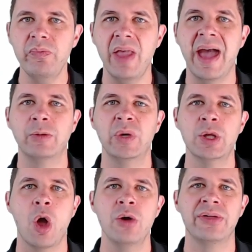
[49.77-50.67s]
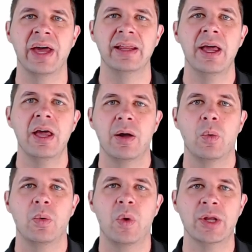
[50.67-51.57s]
And we know that
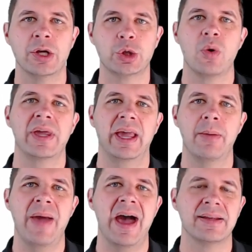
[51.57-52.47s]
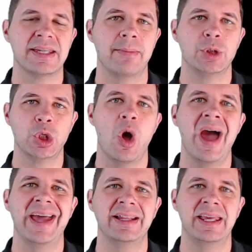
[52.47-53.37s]
we're not talking about some
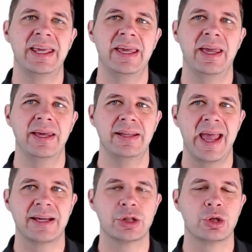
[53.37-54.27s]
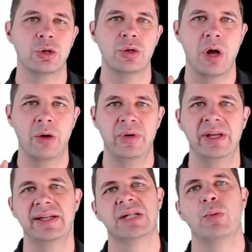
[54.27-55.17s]
giant here next to a
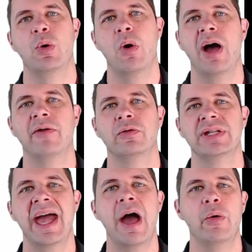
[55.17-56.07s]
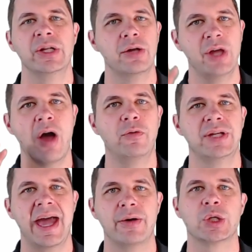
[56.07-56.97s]
really small Eiffel Tower. We know the Eiffel
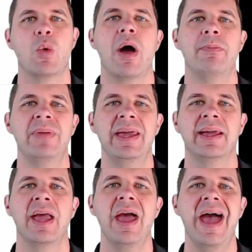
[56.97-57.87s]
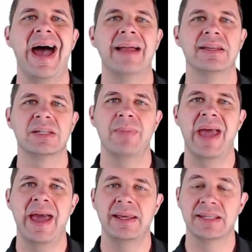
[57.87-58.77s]
Tower is quite big and this
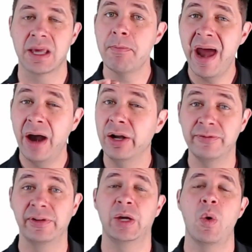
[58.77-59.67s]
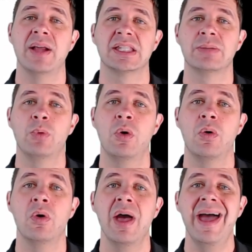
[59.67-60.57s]
man is comparatively quite small.